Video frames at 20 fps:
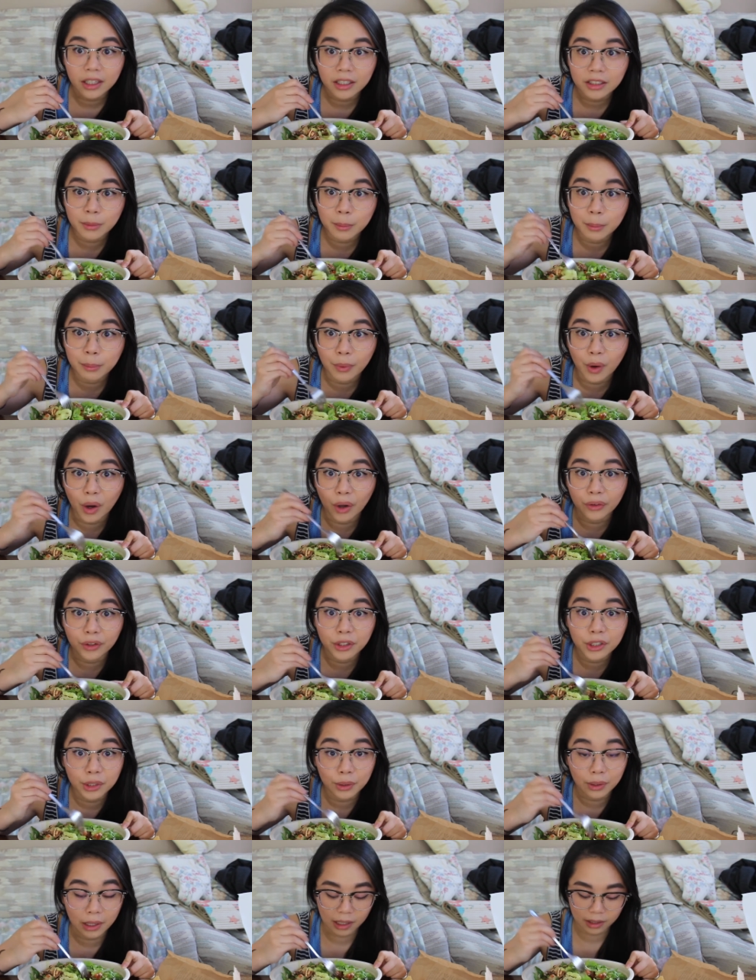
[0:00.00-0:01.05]
it doesn't bother
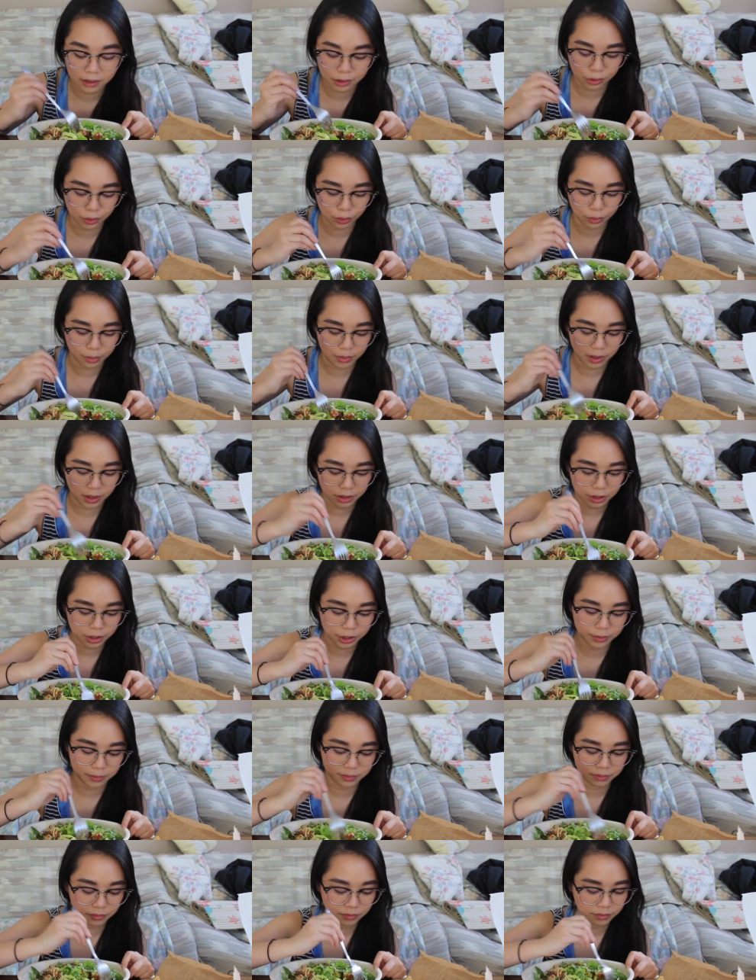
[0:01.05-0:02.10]
you guys too much.